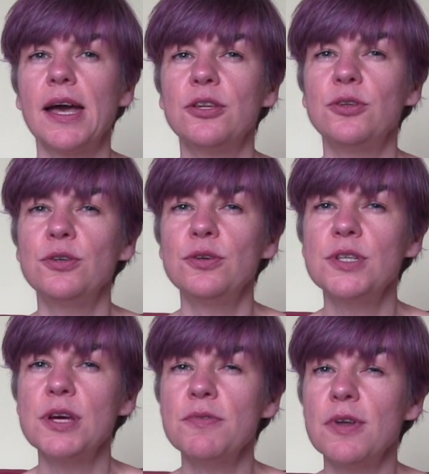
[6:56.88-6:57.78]
You
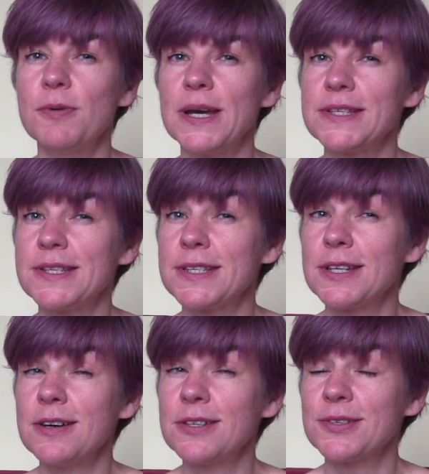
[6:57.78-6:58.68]
don't know where to
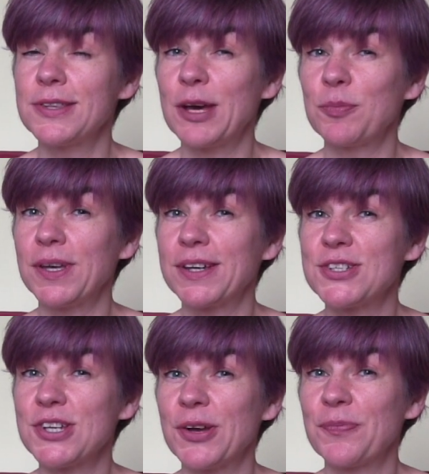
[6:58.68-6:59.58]
start on that
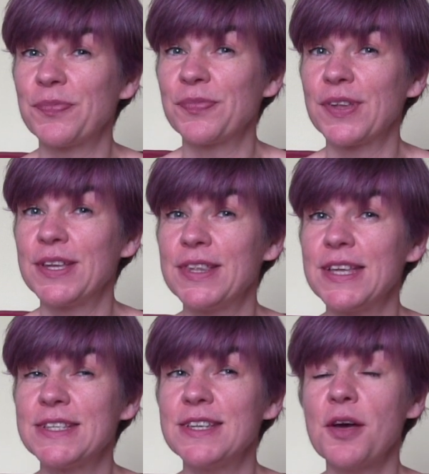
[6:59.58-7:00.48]
picture.
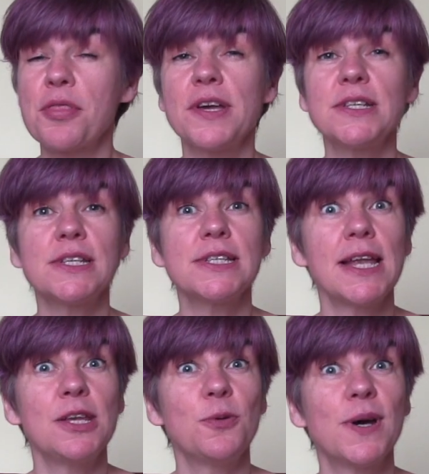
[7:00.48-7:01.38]
There's nothing to tell
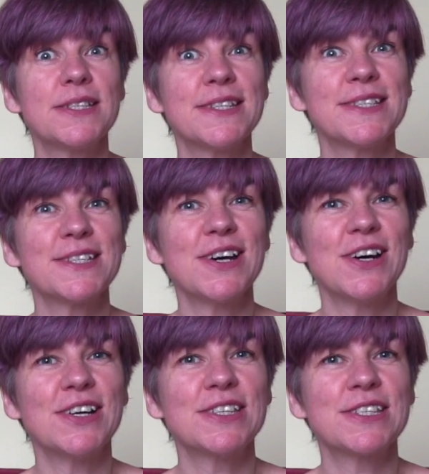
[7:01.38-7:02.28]
you where to
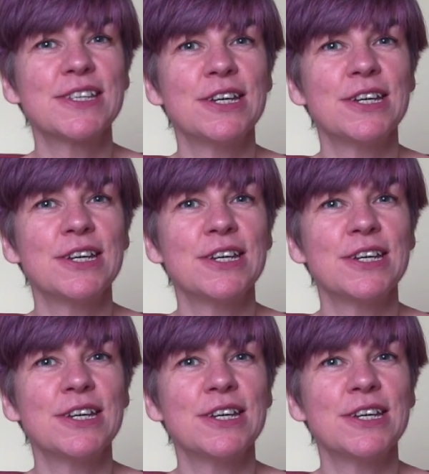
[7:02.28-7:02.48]
start.